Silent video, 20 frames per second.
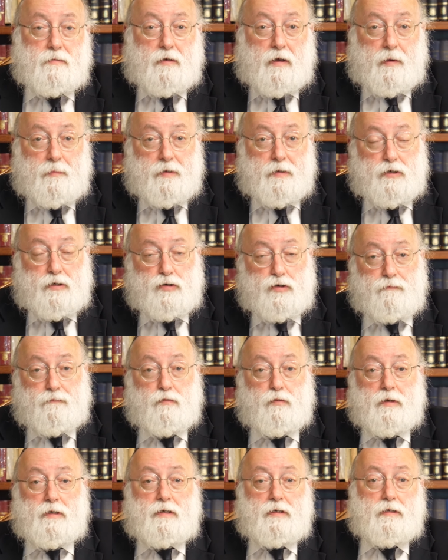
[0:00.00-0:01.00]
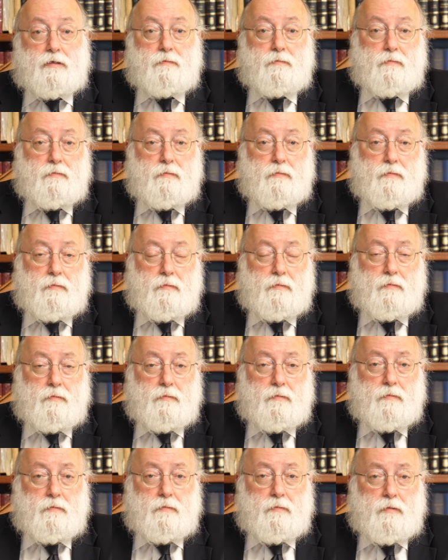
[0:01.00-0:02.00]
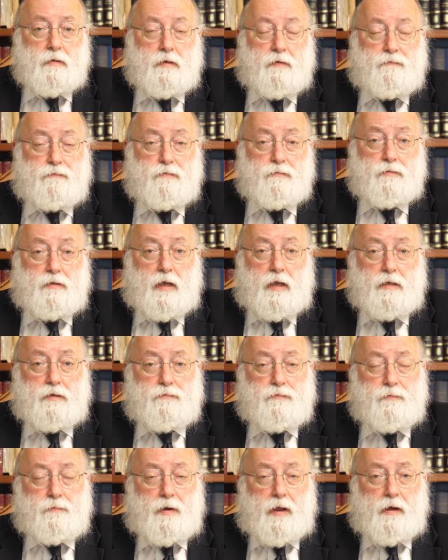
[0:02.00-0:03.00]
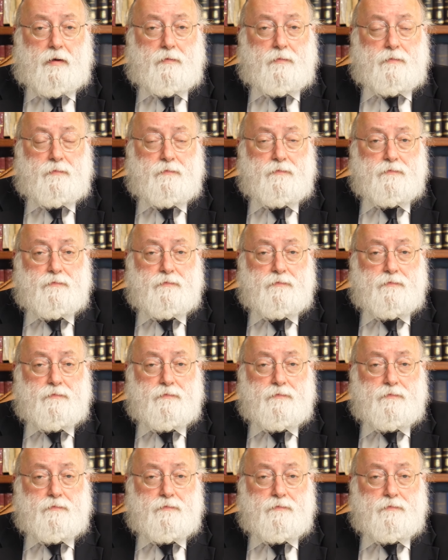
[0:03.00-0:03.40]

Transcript: coming Shavuos in a few days from now.